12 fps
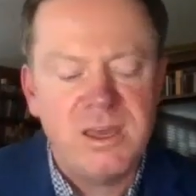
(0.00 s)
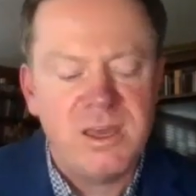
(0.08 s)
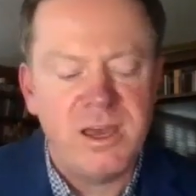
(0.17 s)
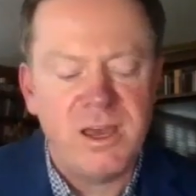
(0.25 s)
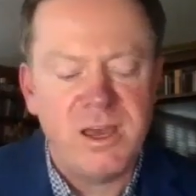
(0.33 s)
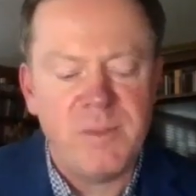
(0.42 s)

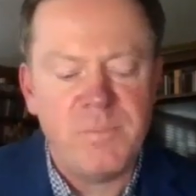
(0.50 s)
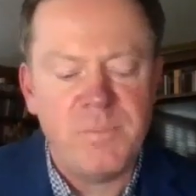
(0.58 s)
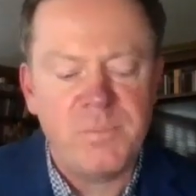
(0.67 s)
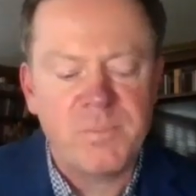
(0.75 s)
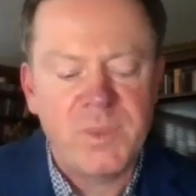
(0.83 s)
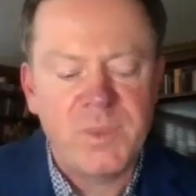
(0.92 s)

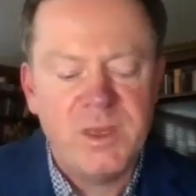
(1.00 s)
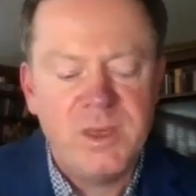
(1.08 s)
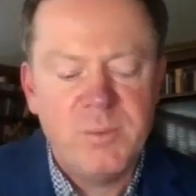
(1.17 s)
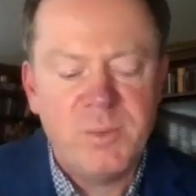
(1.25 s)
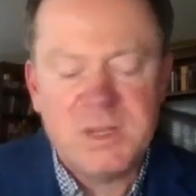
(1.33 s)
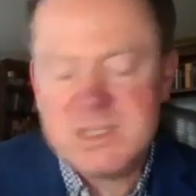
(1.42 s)

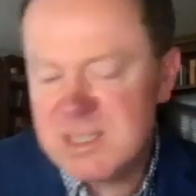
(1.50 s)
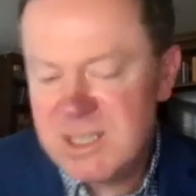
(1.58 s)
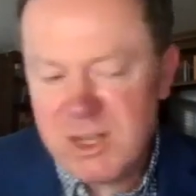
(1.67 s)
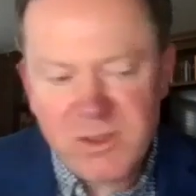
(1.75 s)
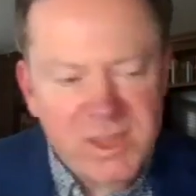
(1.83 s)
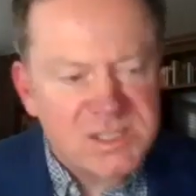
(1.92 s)
But so,
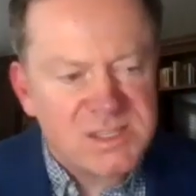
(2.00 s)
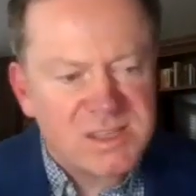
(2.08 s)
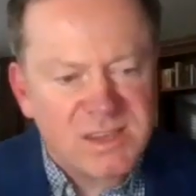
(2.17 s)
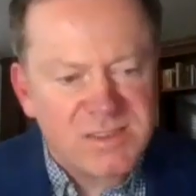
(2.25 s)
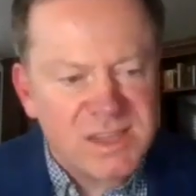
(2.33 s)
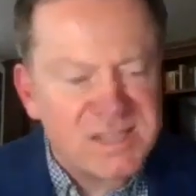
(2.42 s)

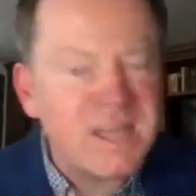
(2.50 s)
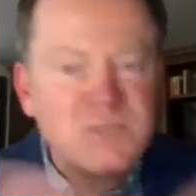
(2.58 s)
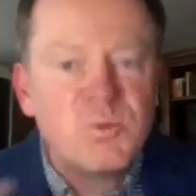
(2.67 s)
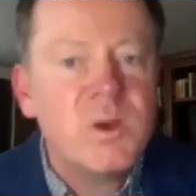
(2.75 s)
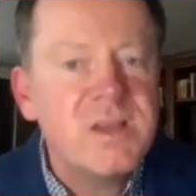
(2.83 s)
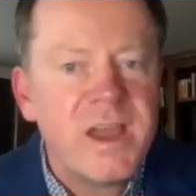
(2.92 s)

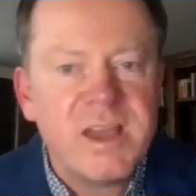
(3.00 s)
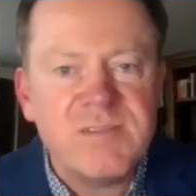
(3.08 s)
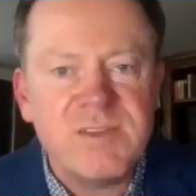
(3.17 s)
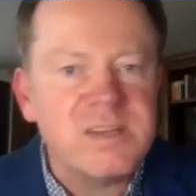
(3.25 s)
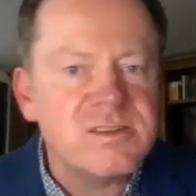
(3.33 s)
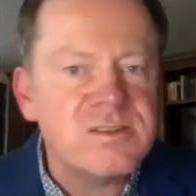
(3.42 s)
that's one kind of
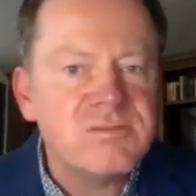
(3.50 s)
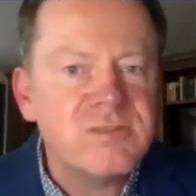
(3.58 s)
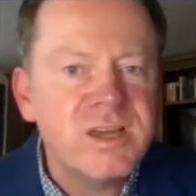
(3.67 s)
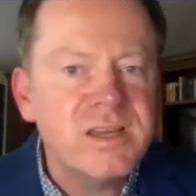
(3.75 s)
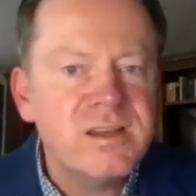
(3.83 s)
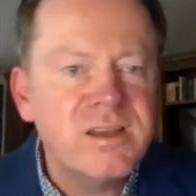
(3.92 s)
answer,
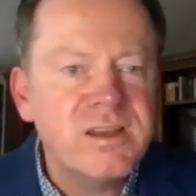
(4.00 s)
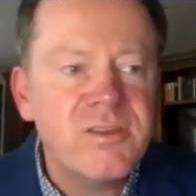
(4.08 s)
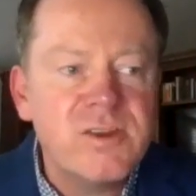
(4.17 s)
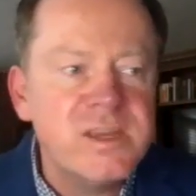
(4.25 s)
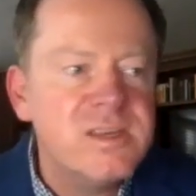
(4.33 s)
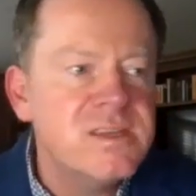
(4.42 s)
right?
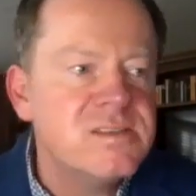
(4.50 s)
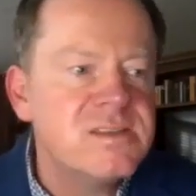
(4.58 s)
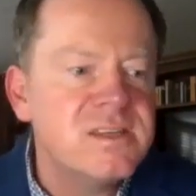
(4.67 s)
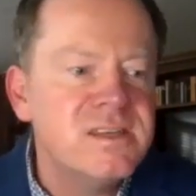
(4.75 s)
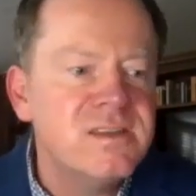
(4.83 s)
Another is